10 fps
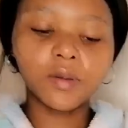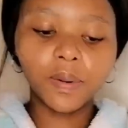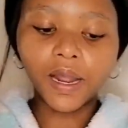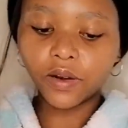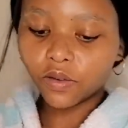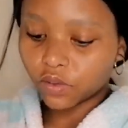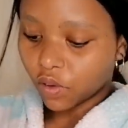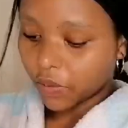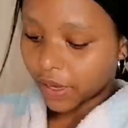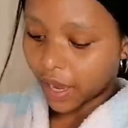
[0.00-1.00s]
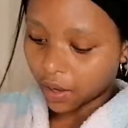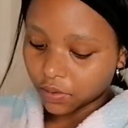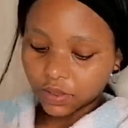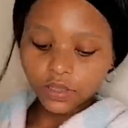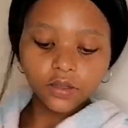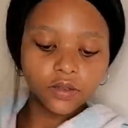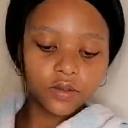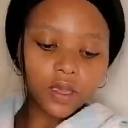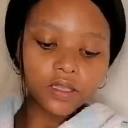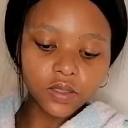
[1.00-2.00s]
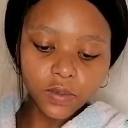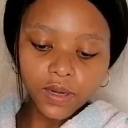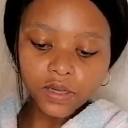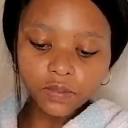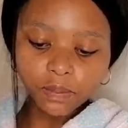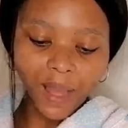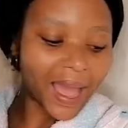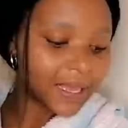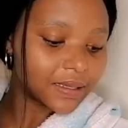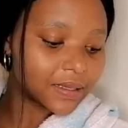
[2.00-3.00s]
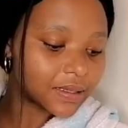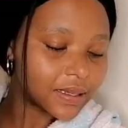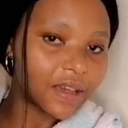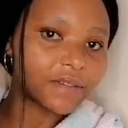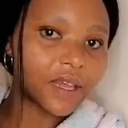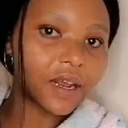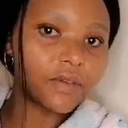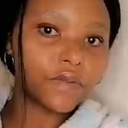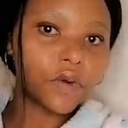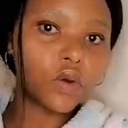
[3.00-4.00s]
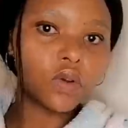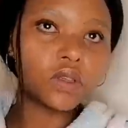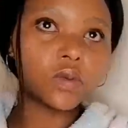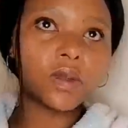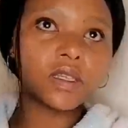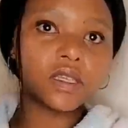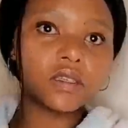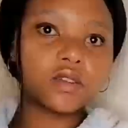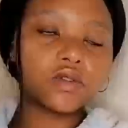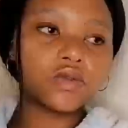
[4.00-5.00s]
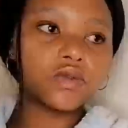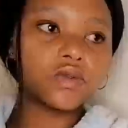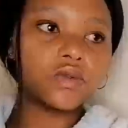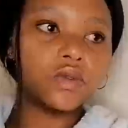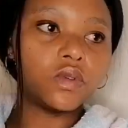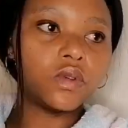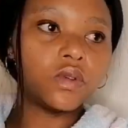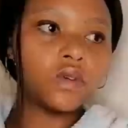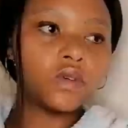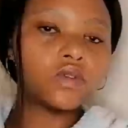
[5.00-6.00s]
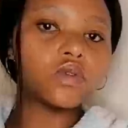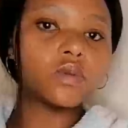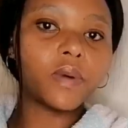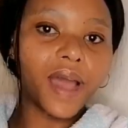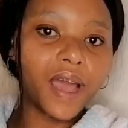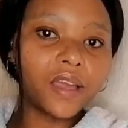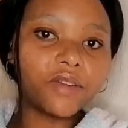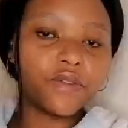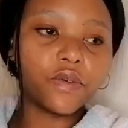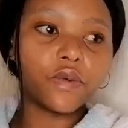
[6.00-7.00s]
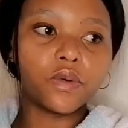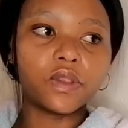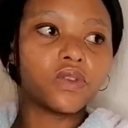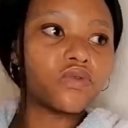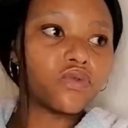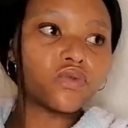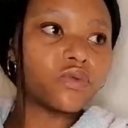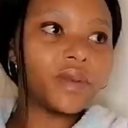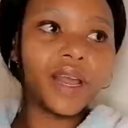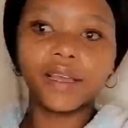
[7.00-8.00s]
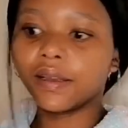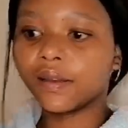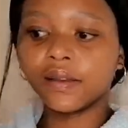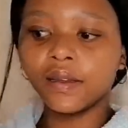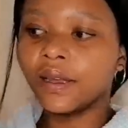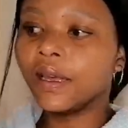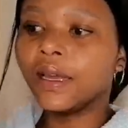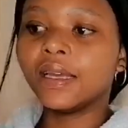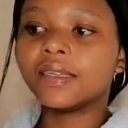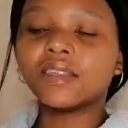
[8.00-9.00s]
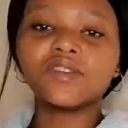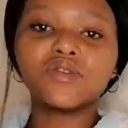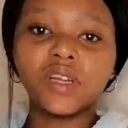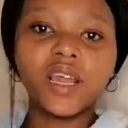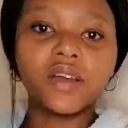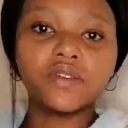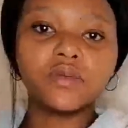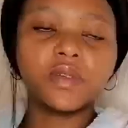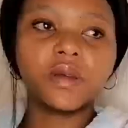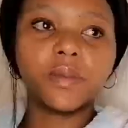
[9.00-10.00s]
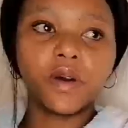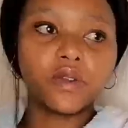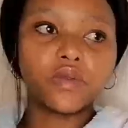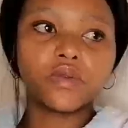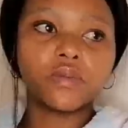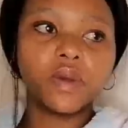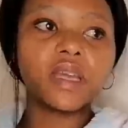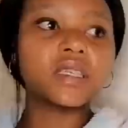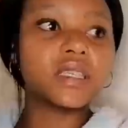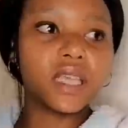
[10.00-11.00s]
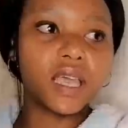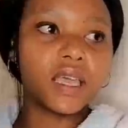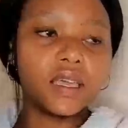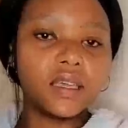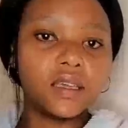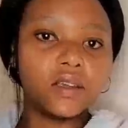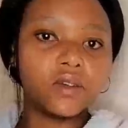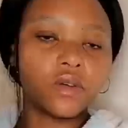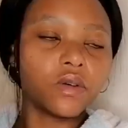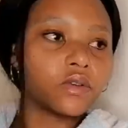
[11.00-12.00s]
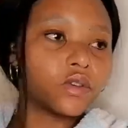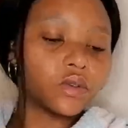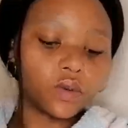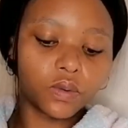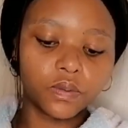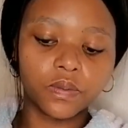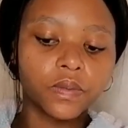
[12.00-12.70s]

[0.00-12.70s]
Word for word: not plan on going out, so I just want to buy stuff that I've always wanted to buy for the room. Like, it doesn't really have to be the bathroom per se, you know. So